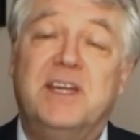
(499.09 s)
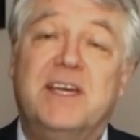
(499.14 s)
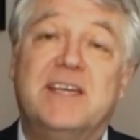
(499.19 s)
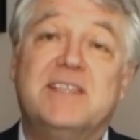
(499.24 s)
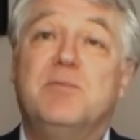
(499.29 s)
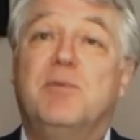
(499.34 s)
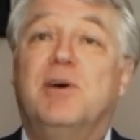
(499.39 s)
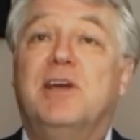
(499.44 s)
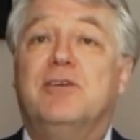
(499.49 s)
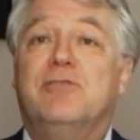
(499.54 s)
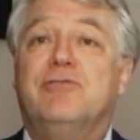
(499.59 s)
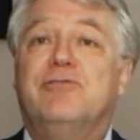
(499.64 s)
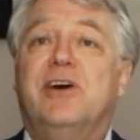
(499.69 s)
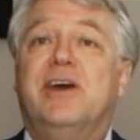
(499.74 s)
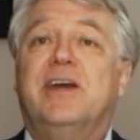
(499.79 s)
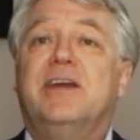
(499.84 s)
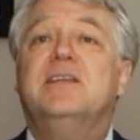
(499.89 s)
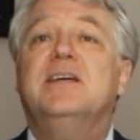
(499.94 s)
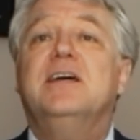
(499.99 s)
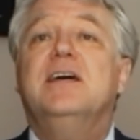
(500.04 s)
As a matter of
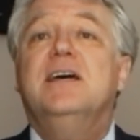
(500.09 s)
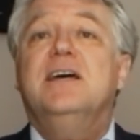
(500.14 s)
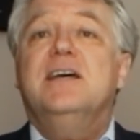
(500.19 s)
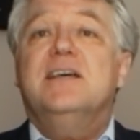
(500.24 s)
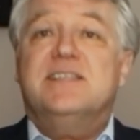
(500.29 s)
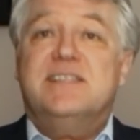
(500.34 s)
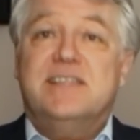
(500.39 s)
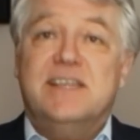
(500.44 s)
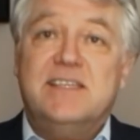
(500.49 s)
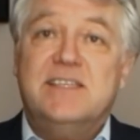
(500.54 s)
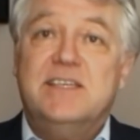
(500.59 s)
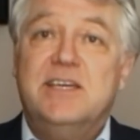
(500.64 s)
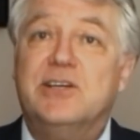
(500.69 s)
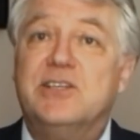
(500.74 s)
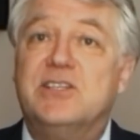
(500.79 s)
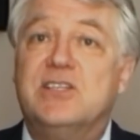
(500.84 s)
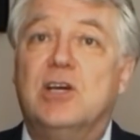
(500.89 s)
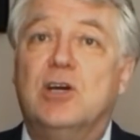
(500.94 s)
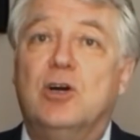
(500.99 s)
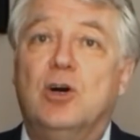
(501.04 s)
fact, six
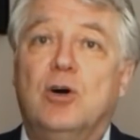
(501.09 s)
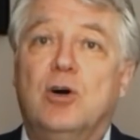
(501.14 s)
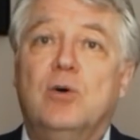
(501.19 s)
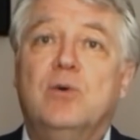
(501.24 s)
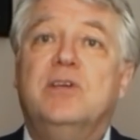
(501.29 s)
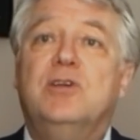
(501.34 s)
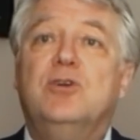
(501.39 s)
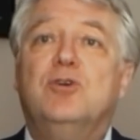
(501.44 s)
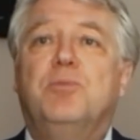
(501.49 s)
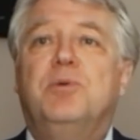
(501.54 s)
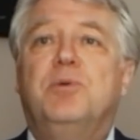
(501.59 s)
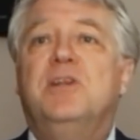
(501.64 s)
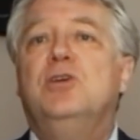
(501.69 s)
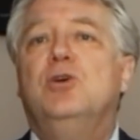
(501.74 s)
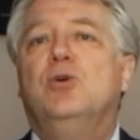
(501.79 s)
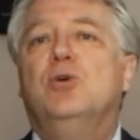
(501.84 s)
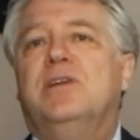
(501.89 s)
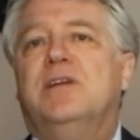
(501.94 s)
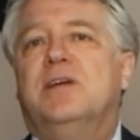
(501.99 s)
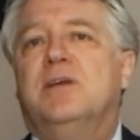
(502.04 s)
years ago, European
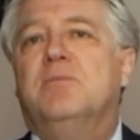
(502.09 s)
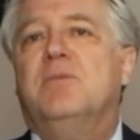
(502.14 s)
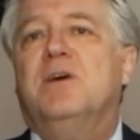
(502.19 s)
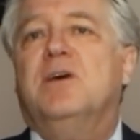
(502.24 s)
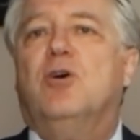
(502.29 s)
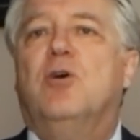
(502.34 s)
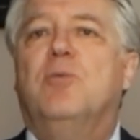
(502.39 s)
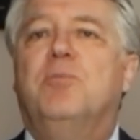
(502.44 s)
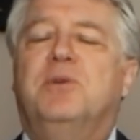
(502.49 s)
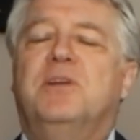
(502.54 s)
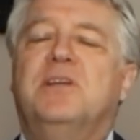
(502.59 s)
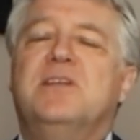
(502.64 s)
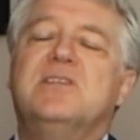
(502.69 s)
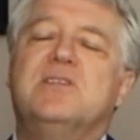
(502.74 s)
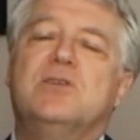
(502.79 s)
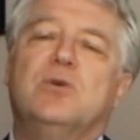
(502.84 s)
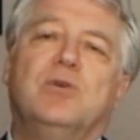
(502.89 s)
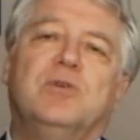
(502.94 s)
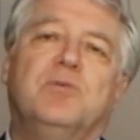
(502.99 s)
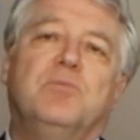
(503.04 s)
Union companies
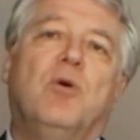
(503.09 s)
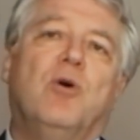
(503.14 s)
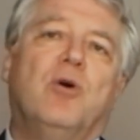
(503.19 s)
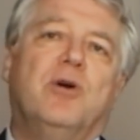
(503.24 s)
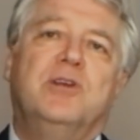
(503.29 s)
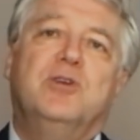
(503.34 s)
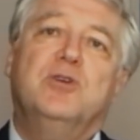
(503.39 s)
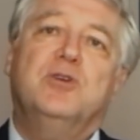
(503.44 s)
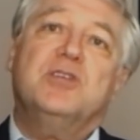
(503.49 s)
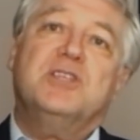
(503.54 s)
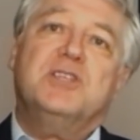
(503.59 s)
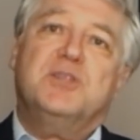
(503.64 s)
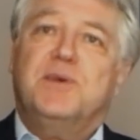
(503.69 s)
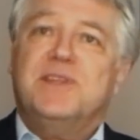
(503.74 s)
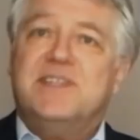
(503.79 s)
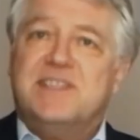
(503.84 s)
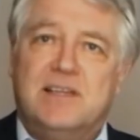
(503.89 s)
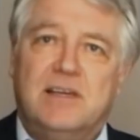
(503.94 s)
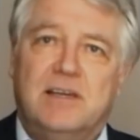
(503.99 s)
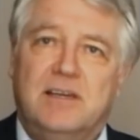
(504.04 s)
sold more into
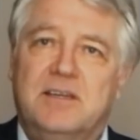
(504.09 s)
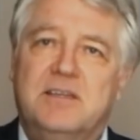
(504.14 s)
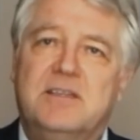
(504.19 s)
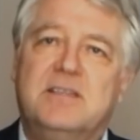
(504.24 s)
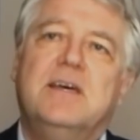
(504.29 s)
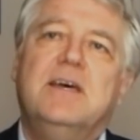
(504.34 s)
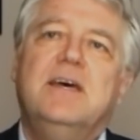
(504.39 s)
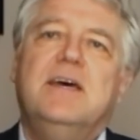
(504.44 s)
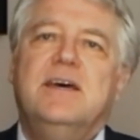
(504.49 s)
Switzerland